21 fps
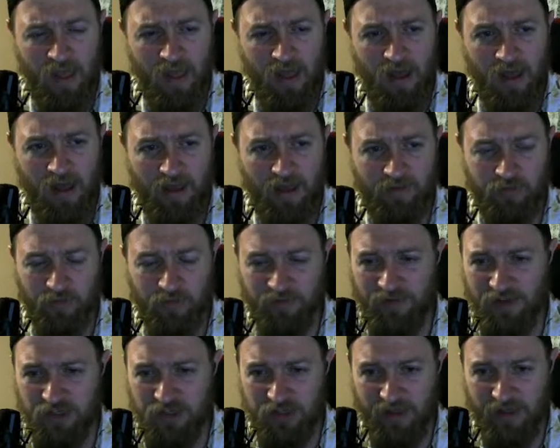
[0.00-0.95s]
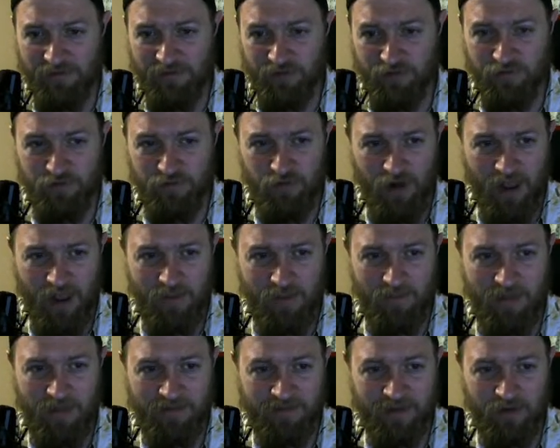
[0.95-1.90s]
So essentially every
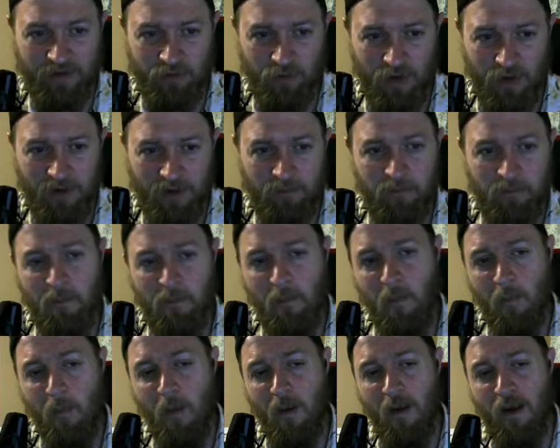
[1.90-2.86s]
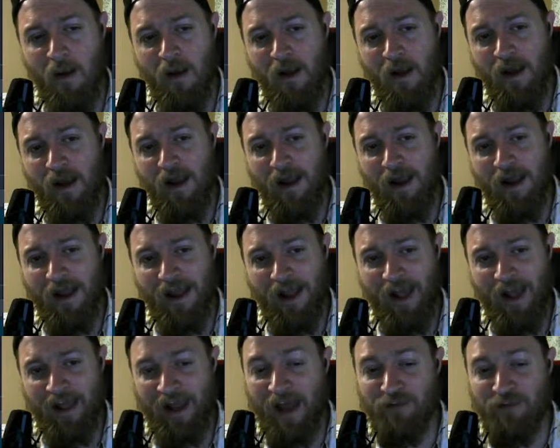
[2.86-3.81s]
frame that's getting run.
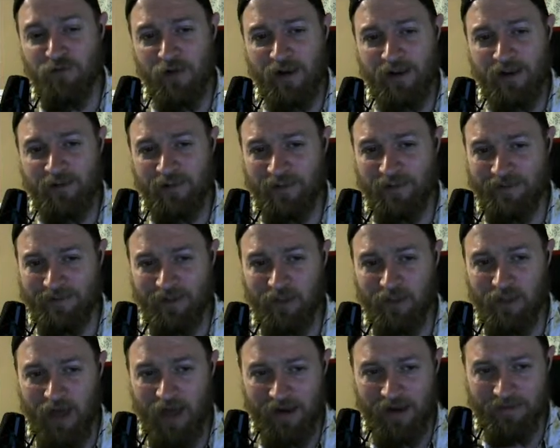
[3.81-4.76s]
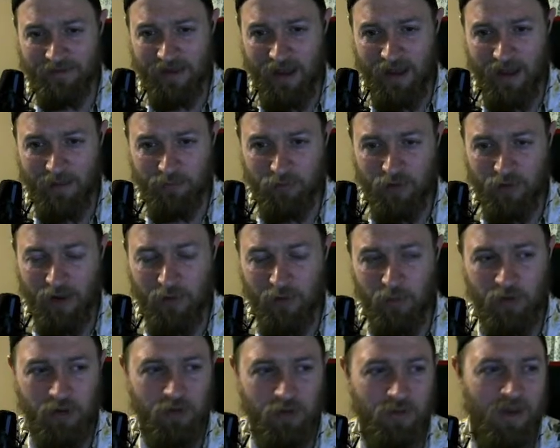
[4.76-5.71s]
And I've run into this a lot of times, right?
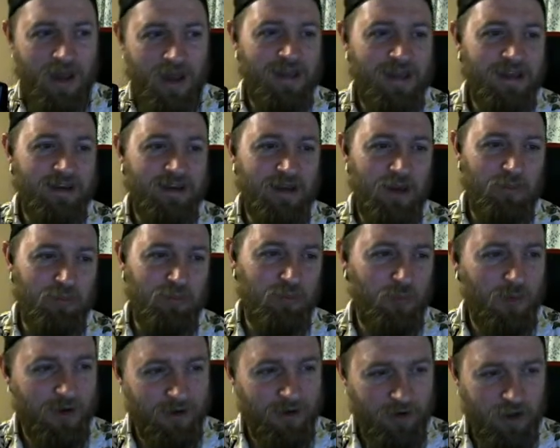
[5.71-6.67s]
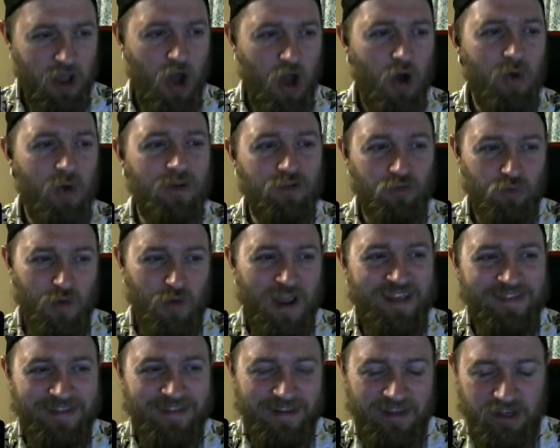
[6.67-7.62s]
Where you kind of end up where code is
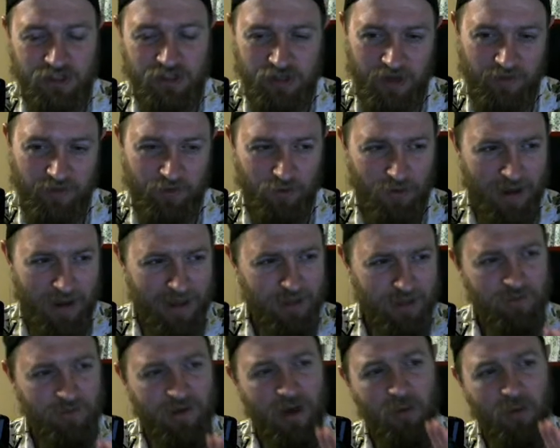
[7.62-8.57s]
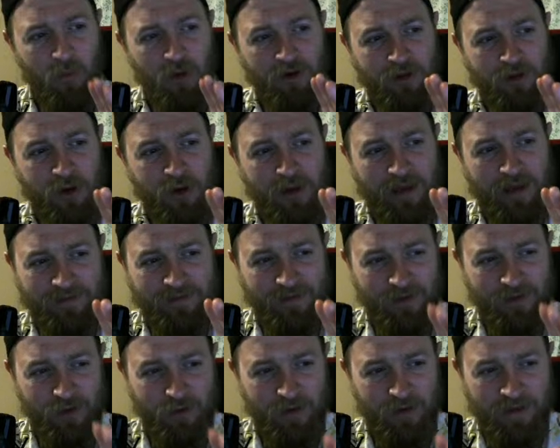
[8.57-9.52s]
racing each other, right? You've got one code
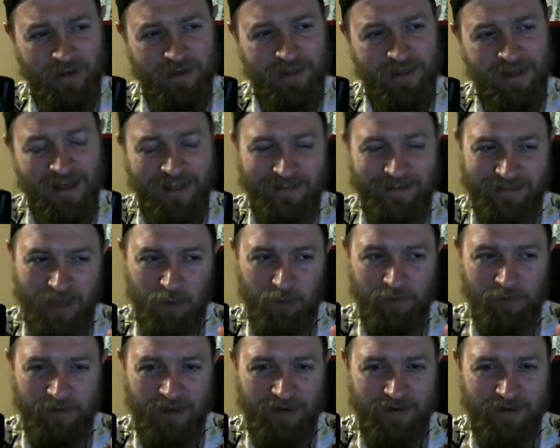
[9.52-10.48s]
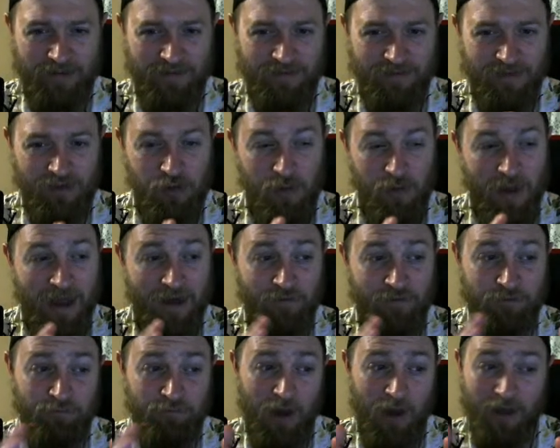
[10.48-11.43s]
executing. Simultaneously, you
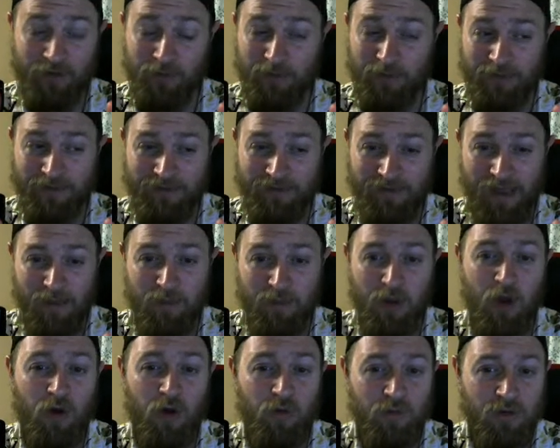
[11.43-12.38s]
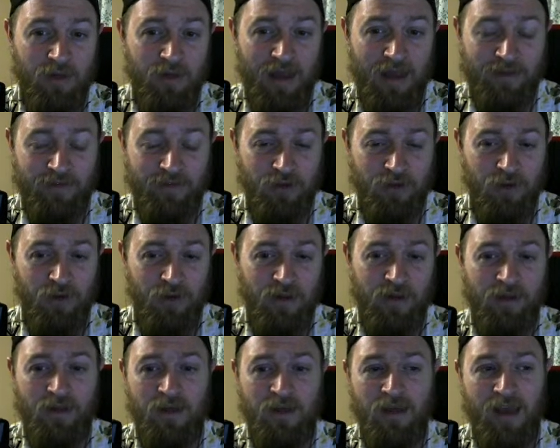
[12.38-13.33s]
have possibly the same code
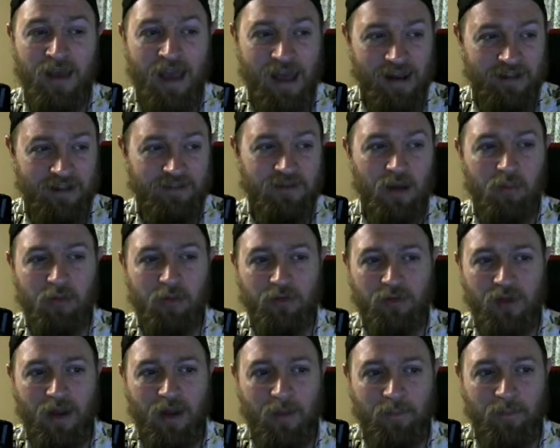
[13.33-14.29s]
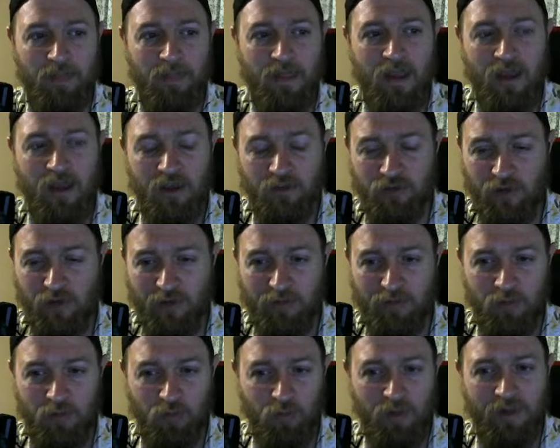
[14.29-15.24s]
executing, and it doubles up. So you have to
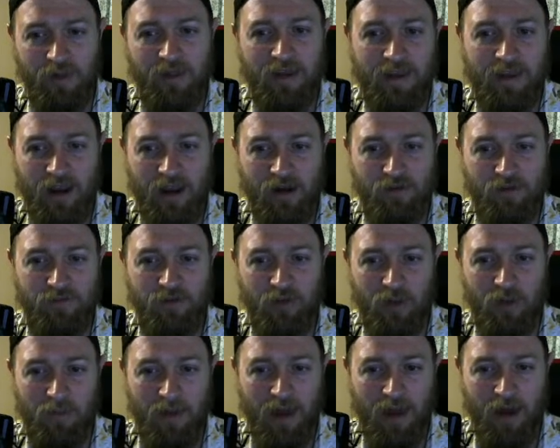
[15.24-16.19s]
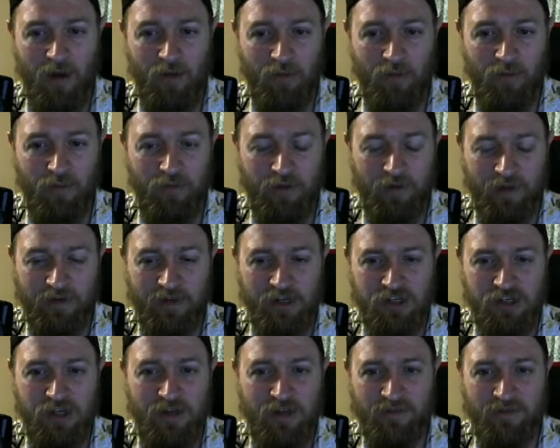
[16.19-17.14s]
be really careful about the
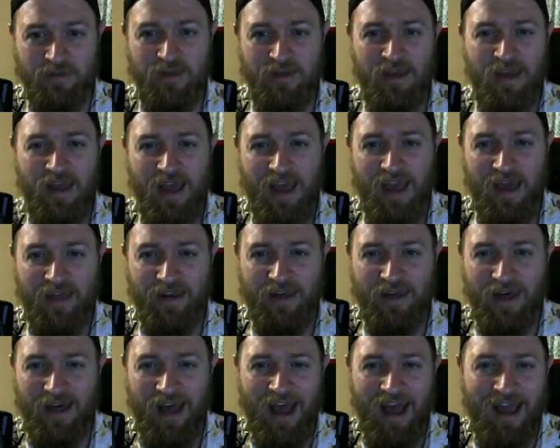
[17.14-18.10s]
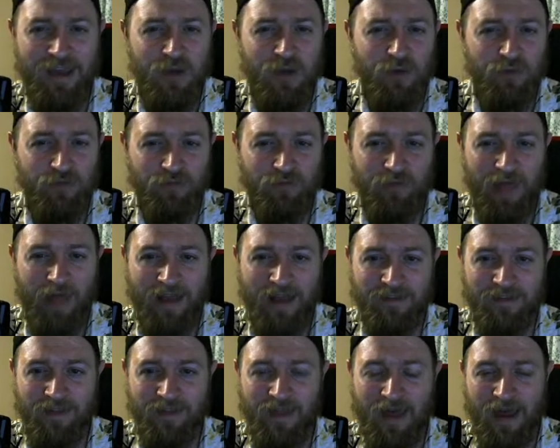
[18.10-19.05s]
conditions. And I use
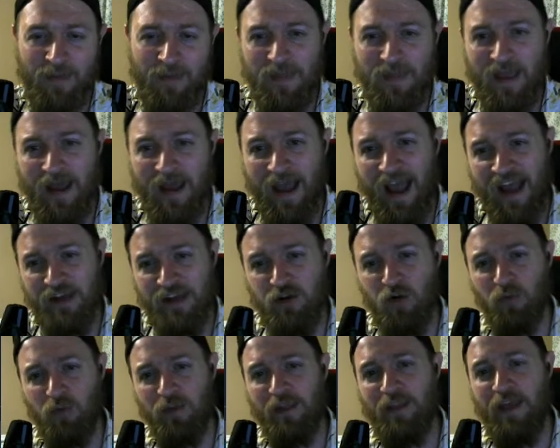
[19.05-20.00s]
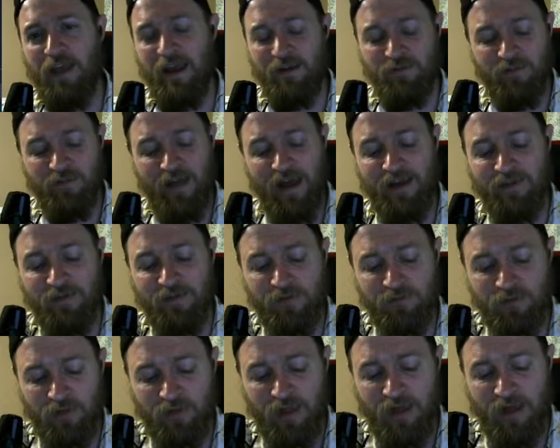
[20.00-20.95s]
flags a lot. I don't really like flags
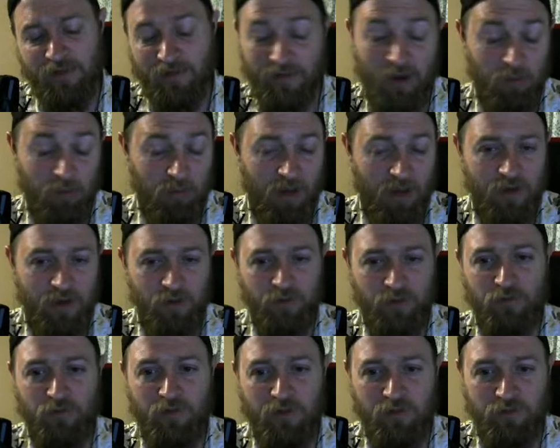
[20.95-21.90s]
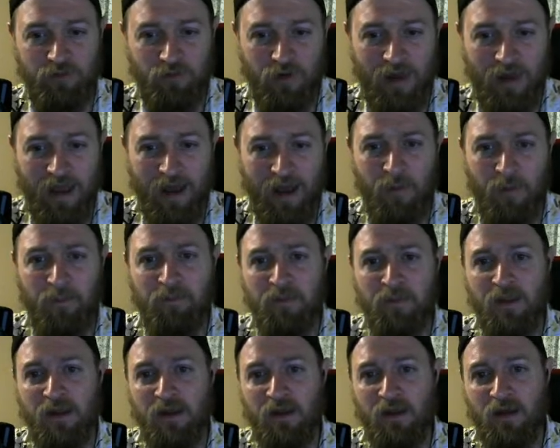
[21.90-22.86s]
for a lot of things. I'll probably use it for this for now.
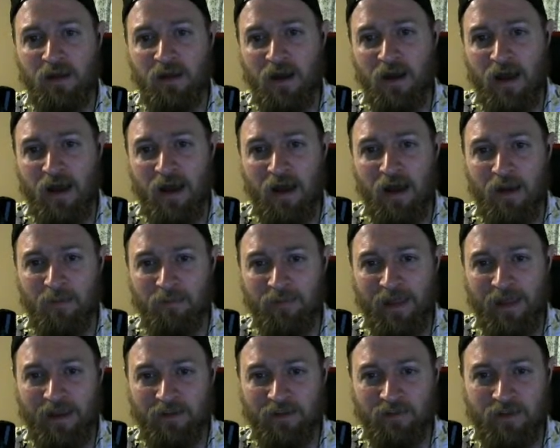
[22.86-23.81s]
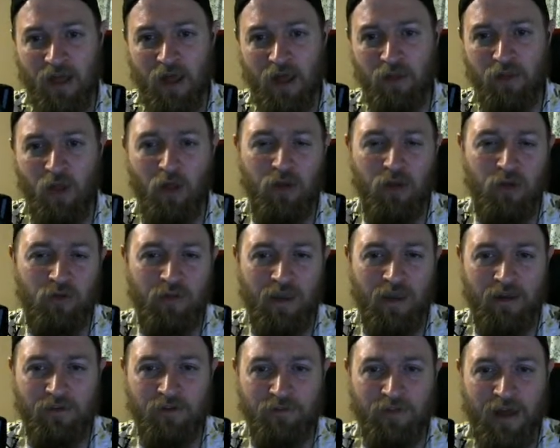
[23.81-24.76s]
I'll use
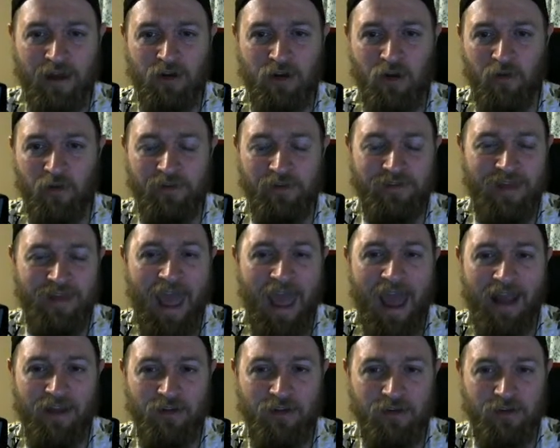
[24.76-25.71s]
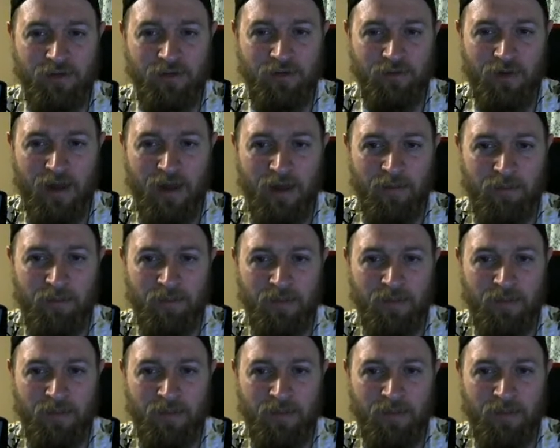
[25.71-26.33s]
like a flag called attacked, right?